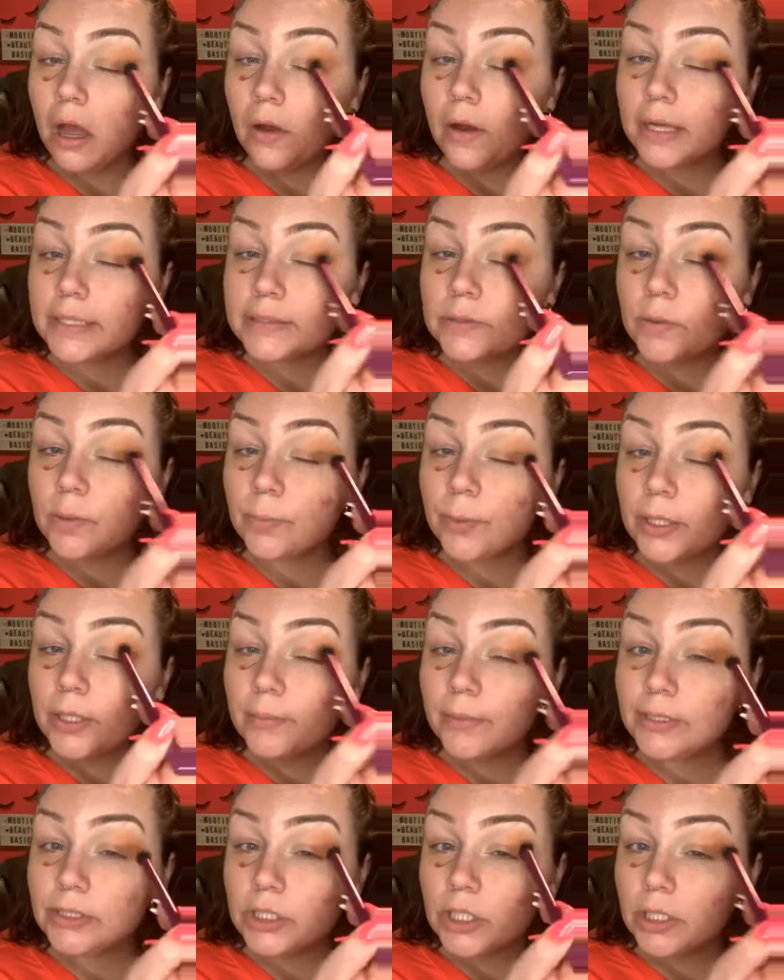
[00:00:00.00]
Okay, so we're pretty
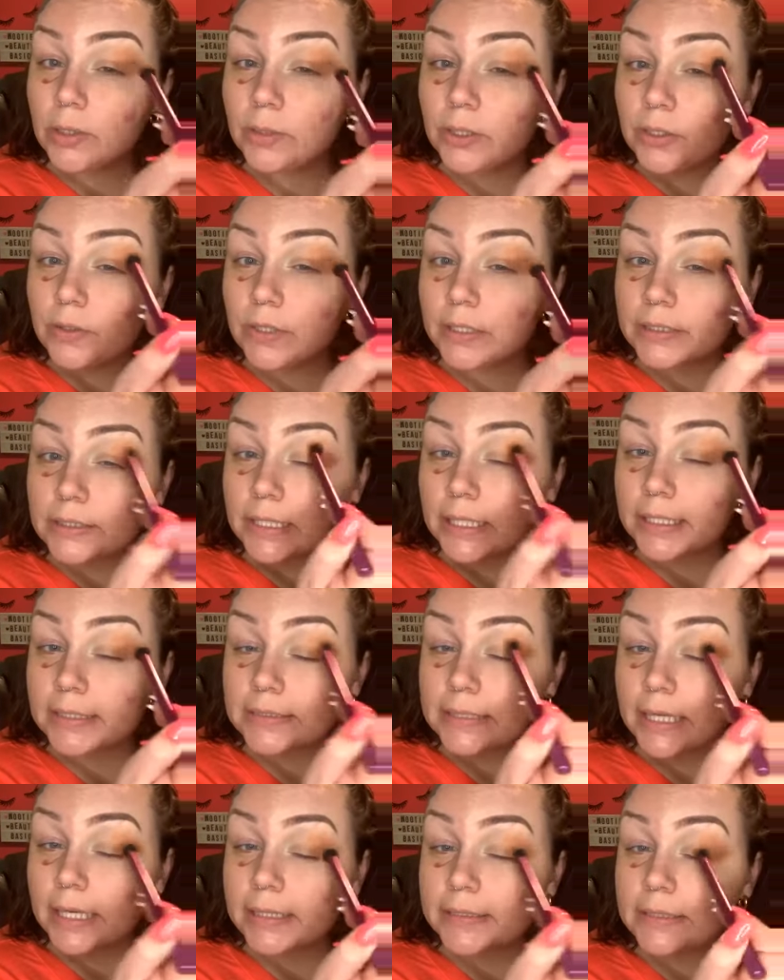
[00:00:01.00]
much going to do this
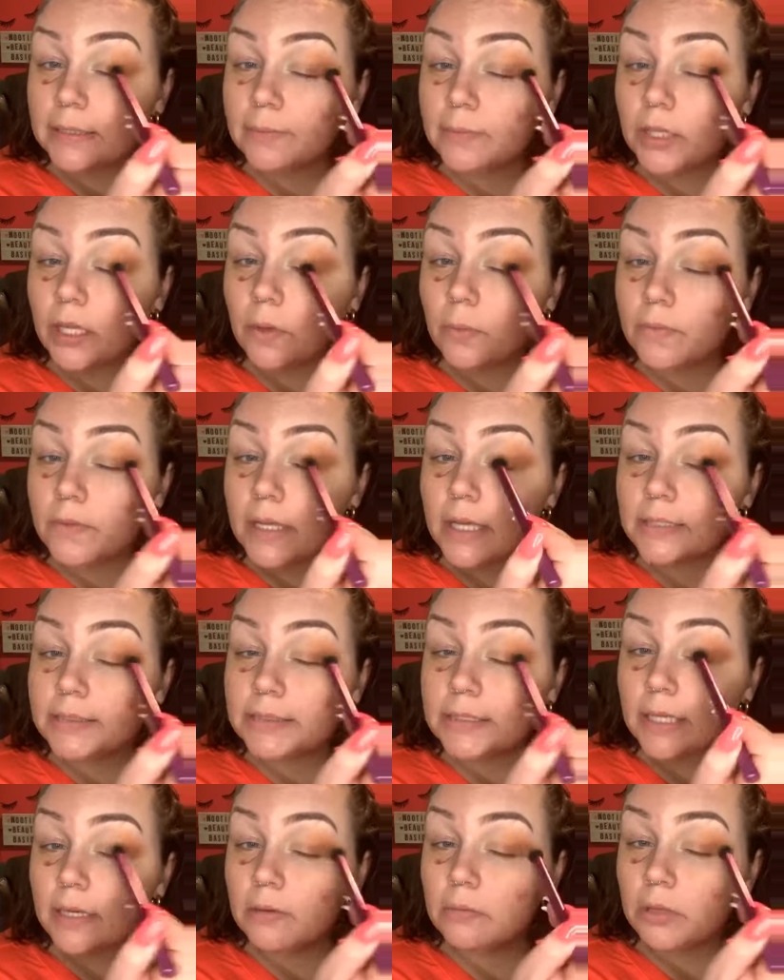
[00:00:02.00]
exact same thing with that
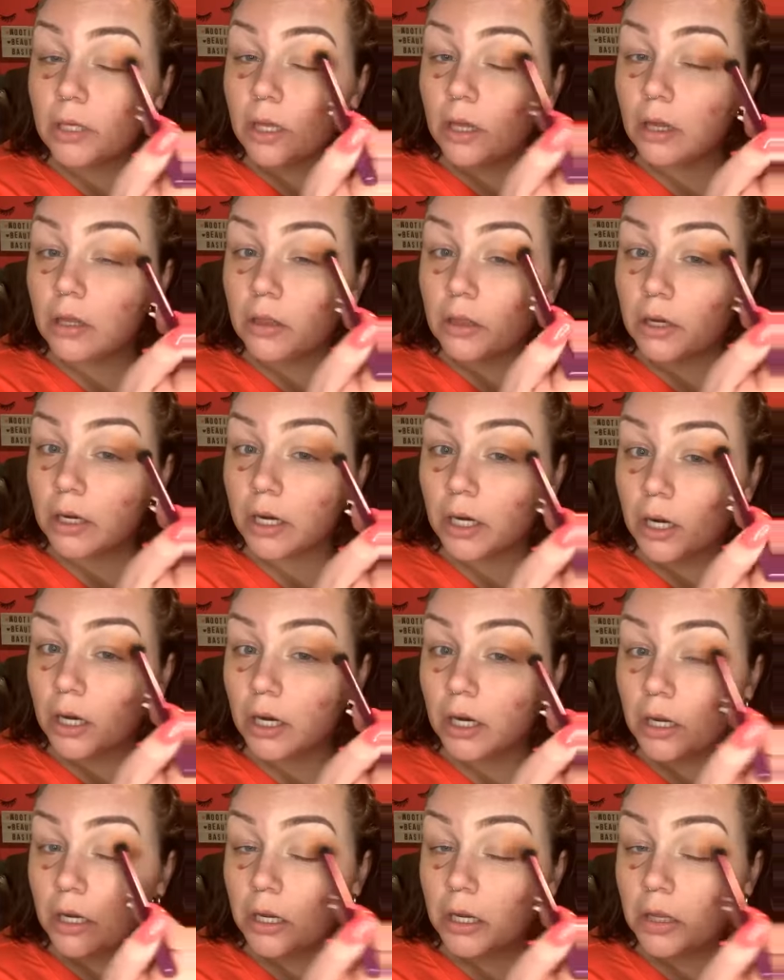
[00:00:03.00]
same color.